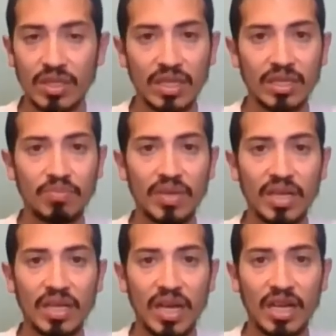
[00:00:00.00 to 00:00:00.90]
It's
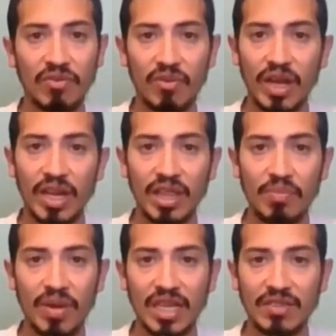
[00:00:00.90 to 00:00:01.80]
been kind of raining the
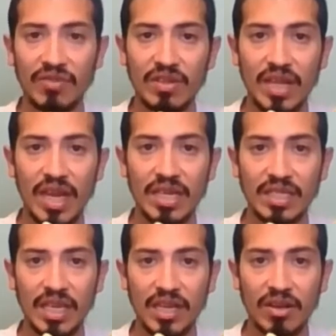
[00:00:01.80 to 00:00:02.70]
past few
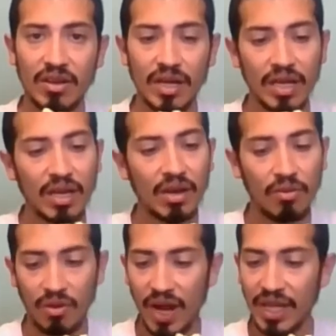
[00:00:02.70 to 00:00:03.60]
days here
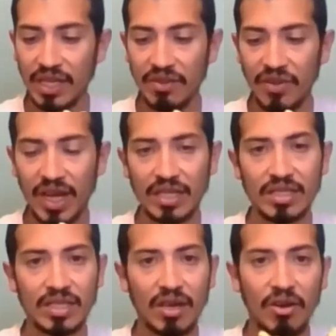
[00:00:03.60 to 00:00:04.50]
where I live at,
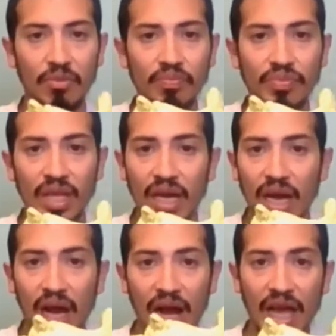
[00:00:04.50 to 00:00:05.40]
so
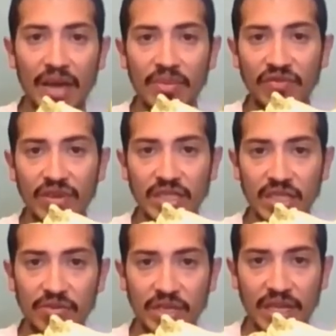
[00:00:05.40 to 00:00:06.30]
I am
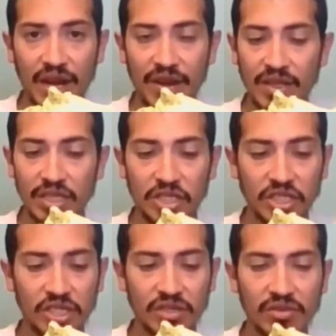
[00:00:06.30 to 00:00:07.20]
officially retiring the
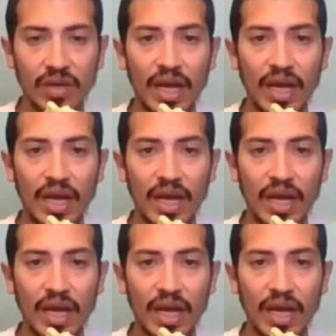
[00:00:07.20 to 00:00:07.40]
shoe,